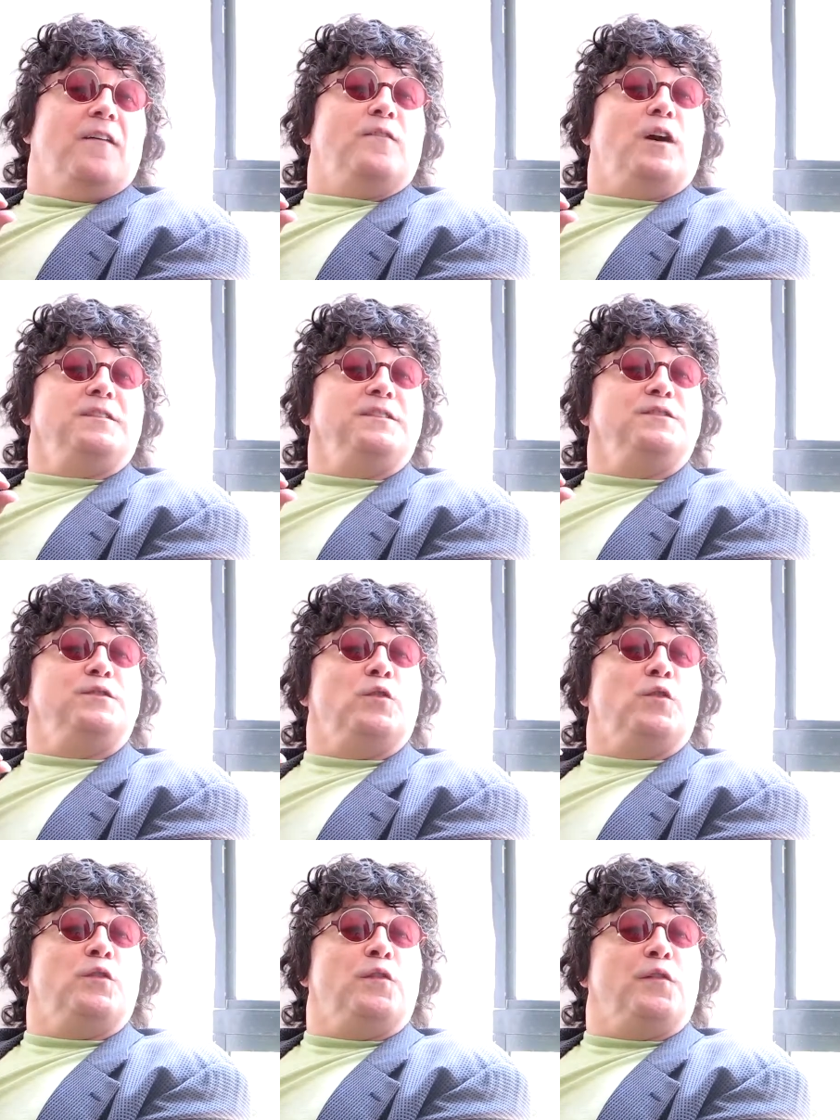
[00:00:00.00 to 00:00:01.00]
What is
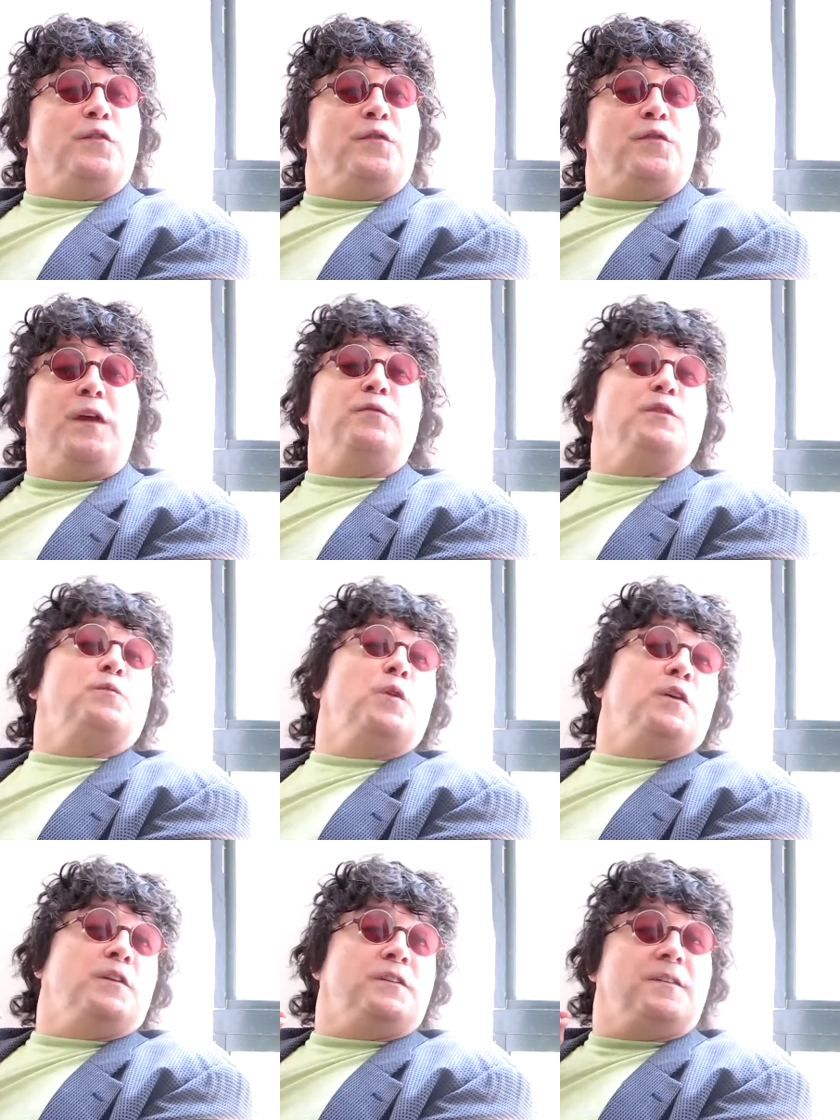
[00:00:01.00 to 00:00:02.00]
your favorite
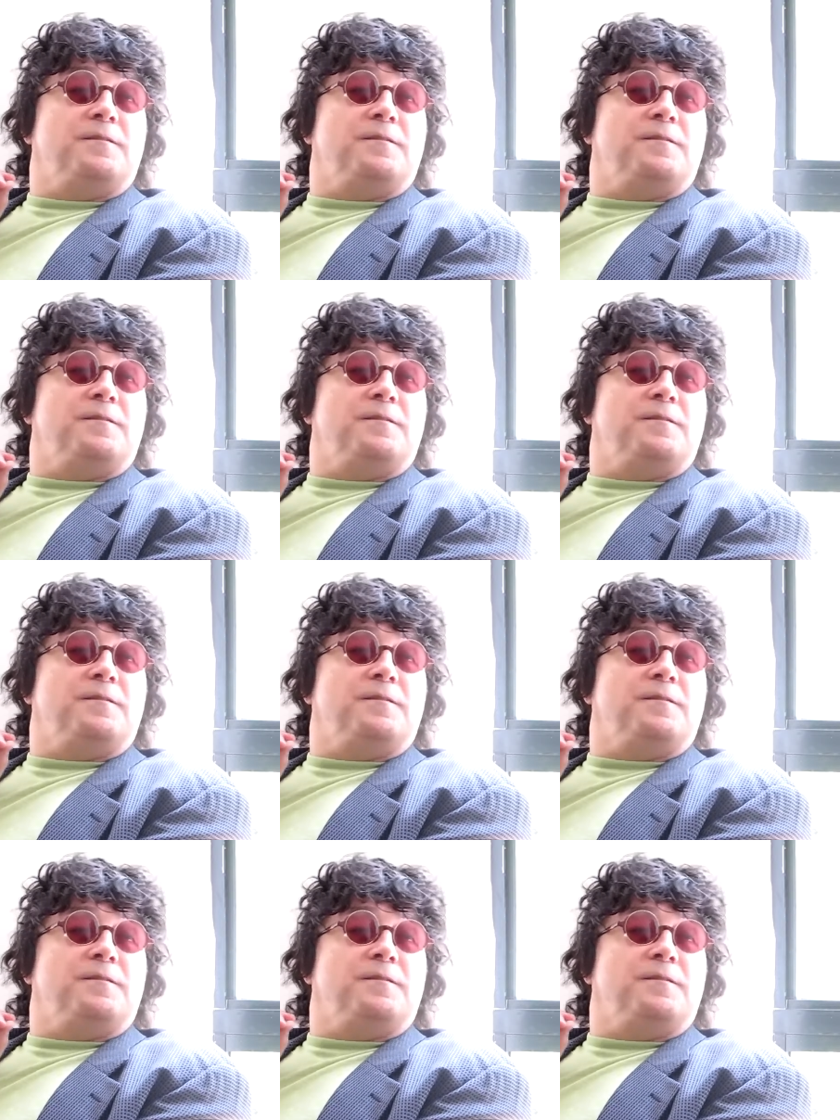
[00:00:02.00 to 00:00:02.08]
word?